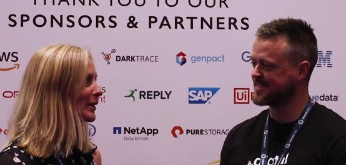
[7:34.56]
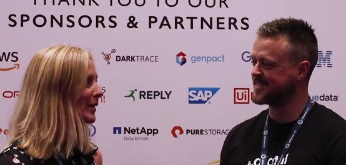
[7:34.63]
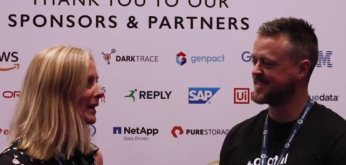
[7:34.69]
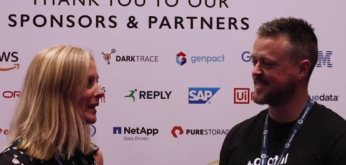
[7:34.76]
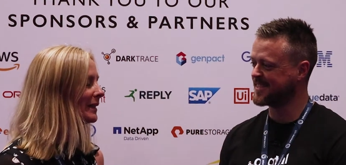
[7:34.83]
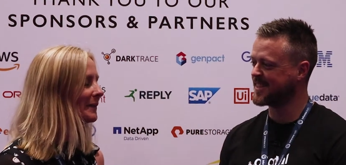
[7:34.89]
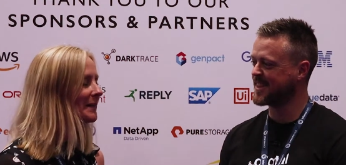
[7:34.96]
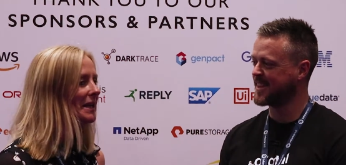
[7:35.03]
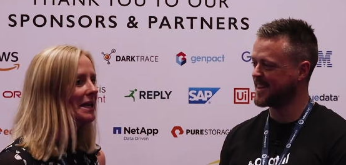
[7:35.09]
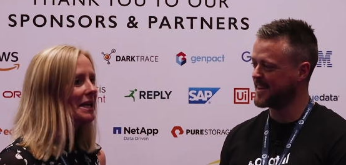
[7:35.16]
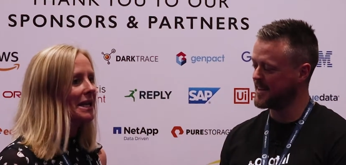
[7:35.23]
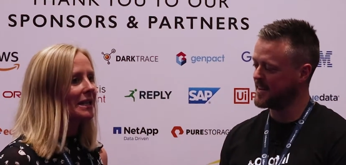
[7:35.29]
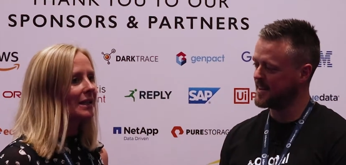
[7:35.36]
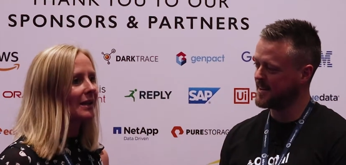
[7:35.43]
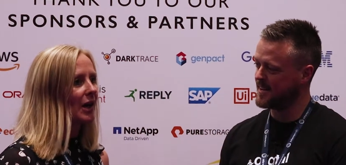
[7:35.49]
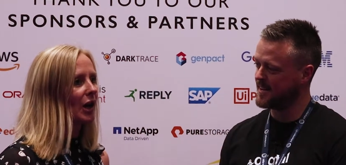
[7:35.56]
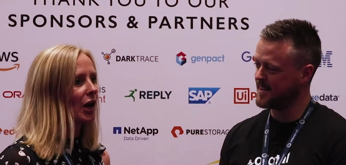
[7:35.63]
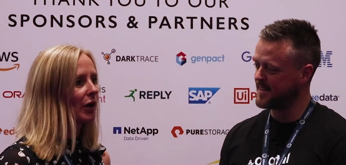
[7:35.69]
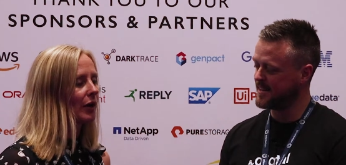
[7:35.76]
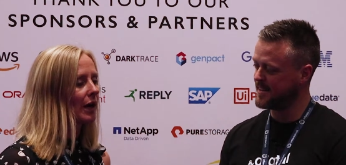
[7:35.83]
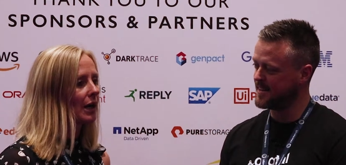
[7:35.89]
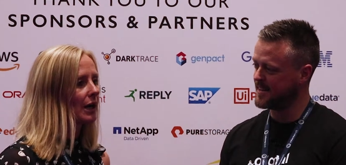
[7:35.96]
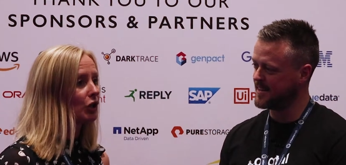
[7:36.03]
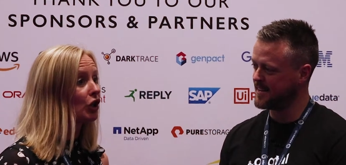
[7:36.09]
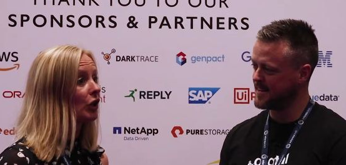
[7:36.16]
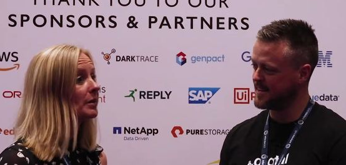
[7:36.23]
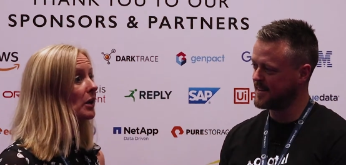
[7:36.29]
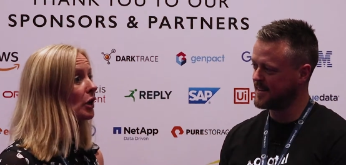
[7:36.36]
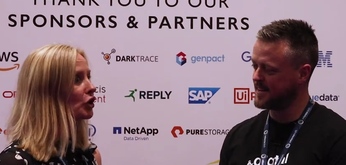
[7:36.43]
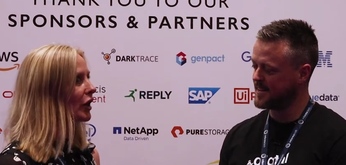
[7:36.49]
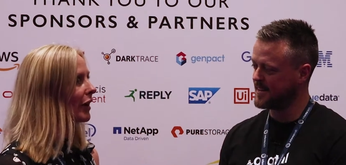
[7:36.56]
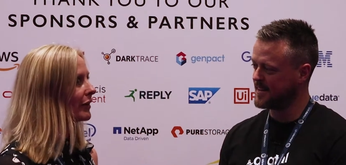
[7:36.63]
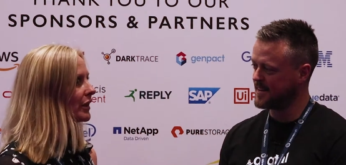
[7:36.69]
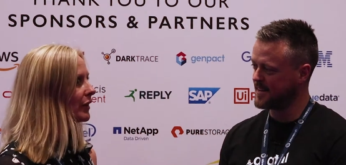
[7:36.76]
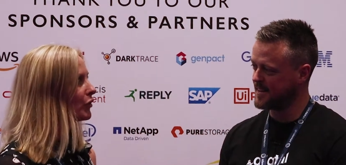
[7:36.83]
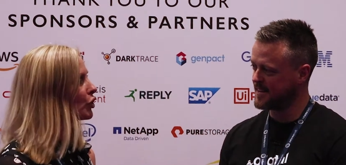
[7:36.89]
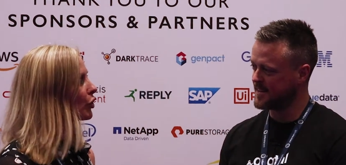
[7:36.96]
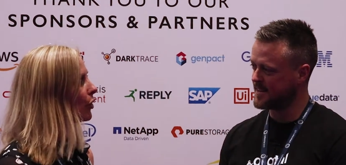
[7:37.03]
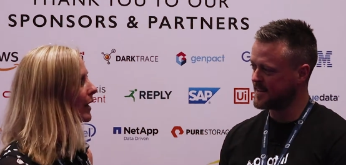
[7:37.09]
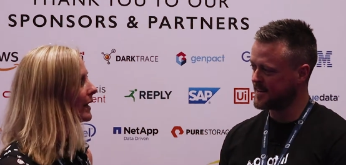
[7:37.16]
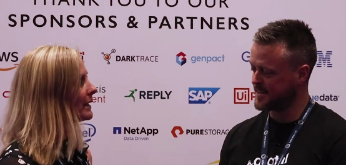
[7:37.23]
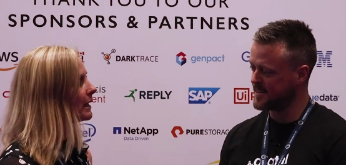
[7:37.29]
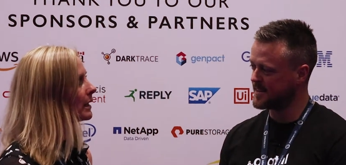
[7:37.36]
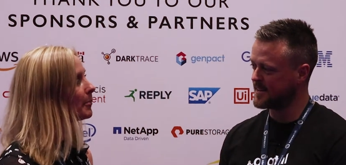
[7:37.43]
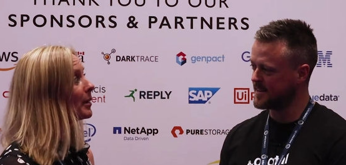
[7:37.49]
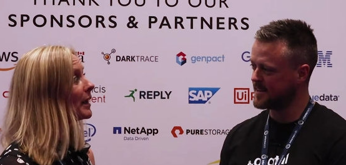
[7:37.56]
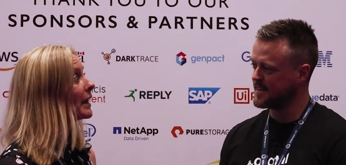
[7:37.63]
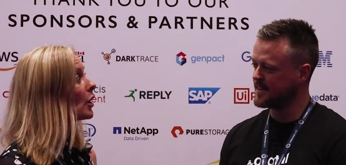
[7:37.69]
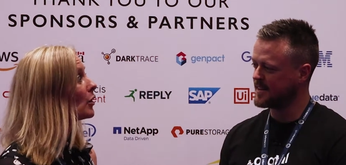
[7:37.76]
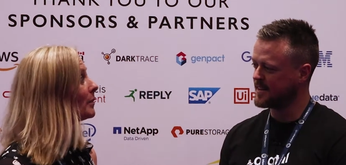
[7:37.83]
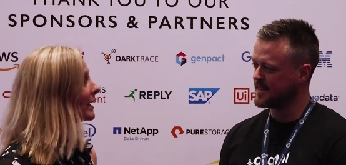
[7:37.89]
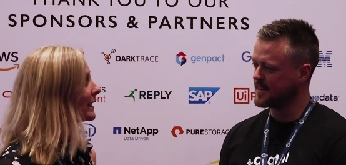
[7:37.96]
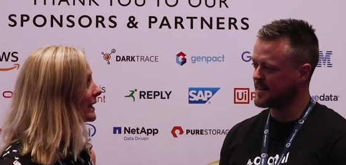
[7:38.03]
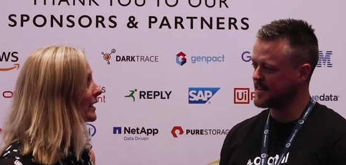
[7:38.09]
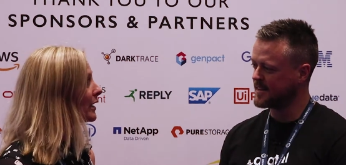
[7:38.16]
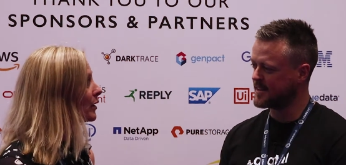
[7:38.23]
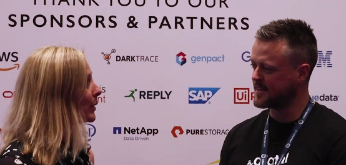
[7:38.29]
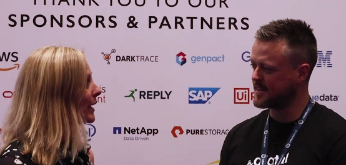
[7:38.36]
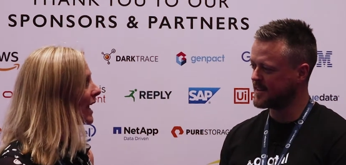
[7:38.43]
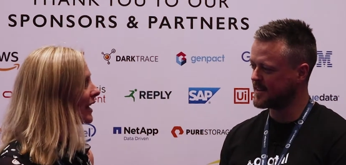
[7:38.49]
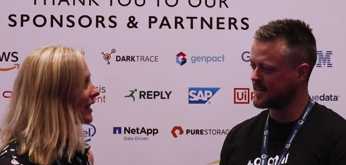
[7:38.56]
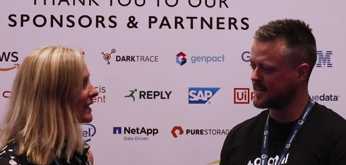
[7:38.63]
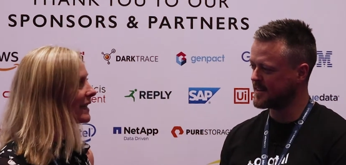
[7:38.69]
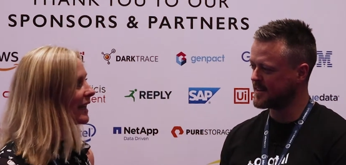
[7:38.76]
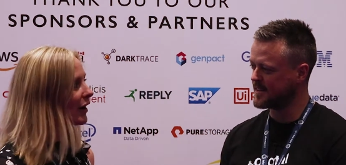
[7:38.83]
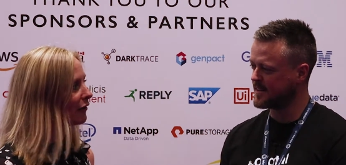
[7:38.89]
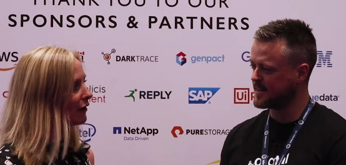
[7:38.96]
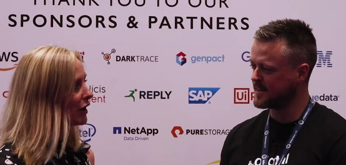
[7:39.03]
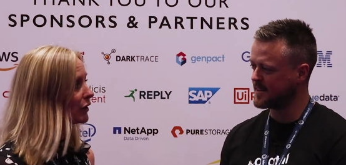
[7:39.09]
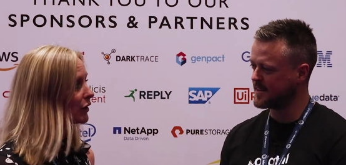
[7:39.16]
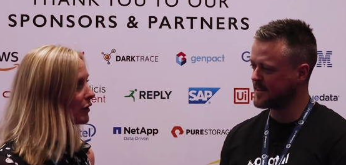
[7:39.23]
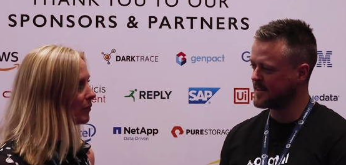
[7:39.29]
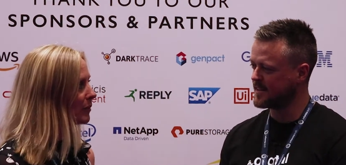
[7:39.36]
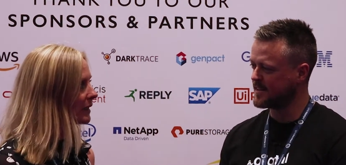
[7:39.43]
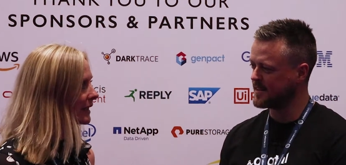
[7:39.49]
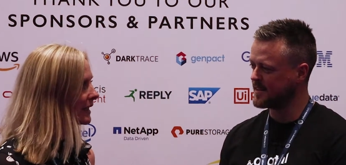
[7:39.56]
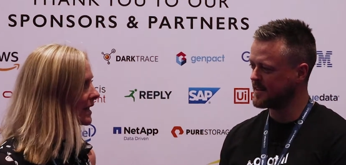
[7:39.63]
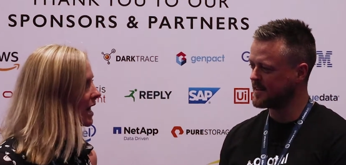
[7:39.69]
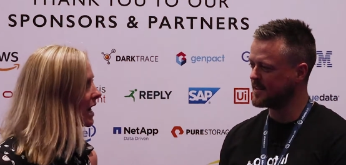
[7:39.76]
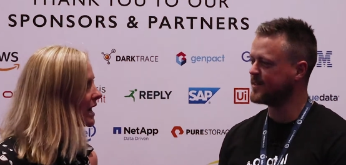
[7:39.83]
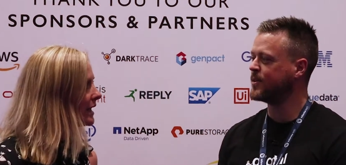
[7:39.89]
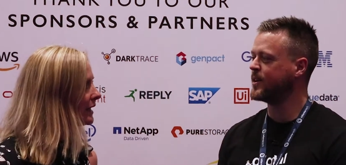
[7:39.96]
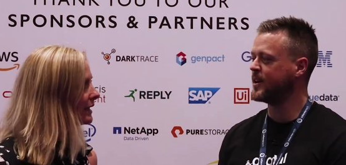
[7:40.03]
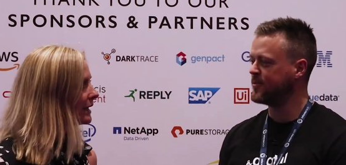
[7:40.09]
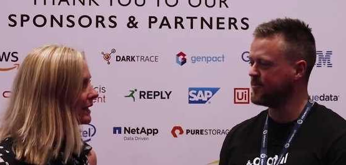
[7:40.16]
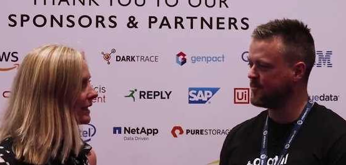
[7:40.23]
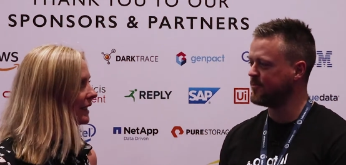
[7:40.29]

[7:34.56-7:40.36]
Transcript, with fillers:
Speaker 1: as well. So uh, she was our charity of choice at the big opening dinner that we had at the Tower of London on Monday night, wow.